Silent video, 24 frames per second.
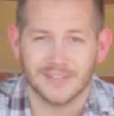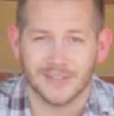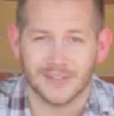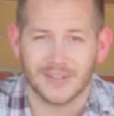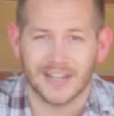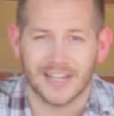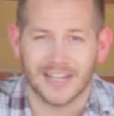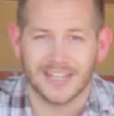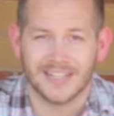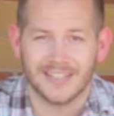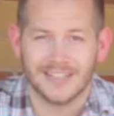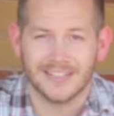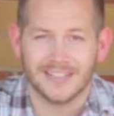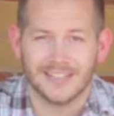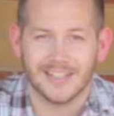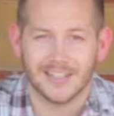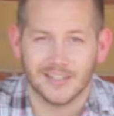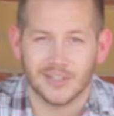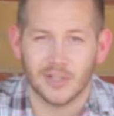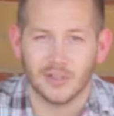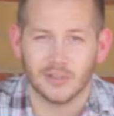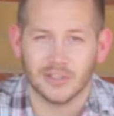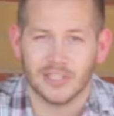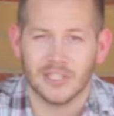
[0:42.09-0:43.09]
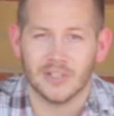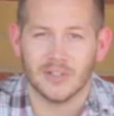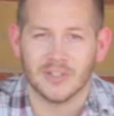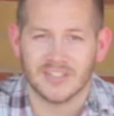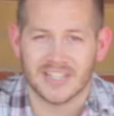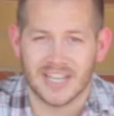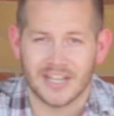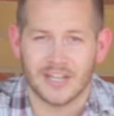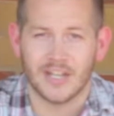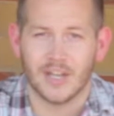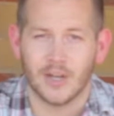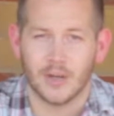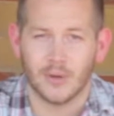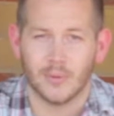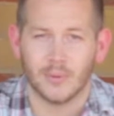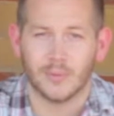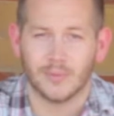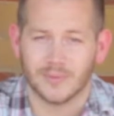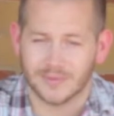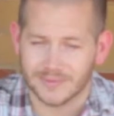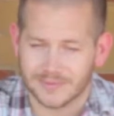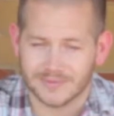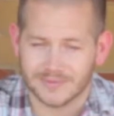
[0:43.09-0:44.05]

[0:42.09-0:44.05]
Okay? Adult leaders, I know.